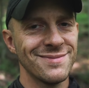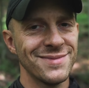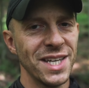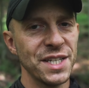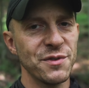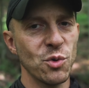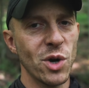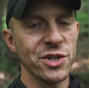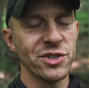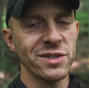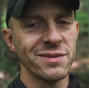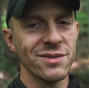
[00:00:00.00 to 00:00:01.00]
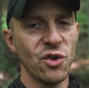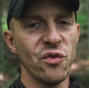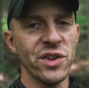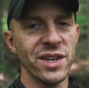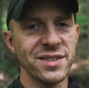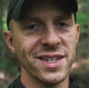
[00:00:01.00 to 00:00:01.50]
Thanks for watching.
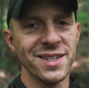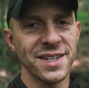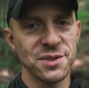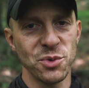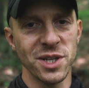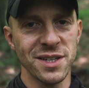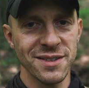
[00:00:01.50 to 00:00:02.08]
Hopefully I'll see you next week.